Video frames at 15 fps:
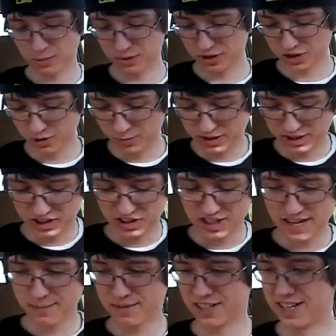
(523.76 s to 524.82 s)
there, but someone
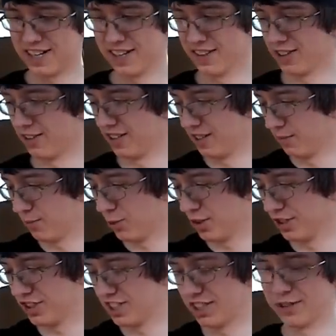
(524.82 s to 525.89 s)
slapped it on there and he
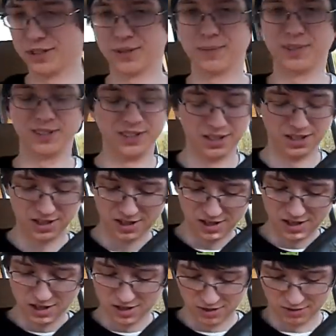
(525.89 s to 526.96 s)
wouldn't sell it to me.
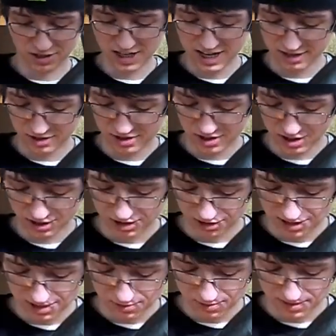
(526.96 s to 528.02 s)
Which kind of sucked
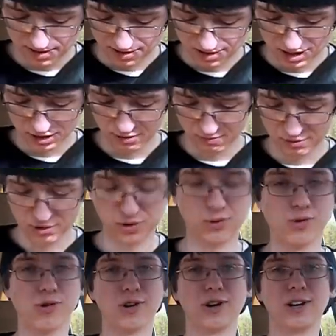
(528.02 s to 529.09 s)
because that would have been an awesome
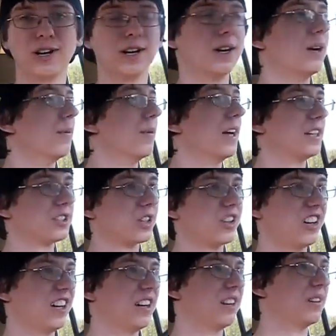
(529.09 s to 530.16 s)
score. That's
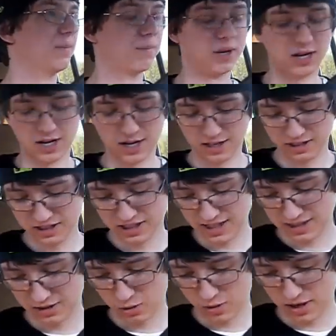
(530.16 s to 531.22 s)
all right. But uh, let's get
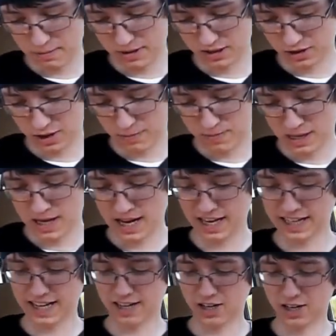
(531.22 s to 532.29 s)
into what I picked up.
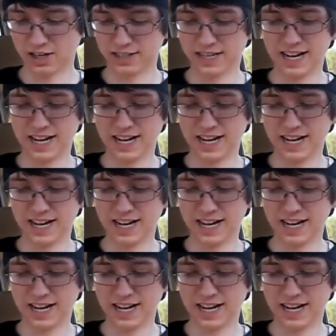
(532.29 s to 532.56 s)
I got uh,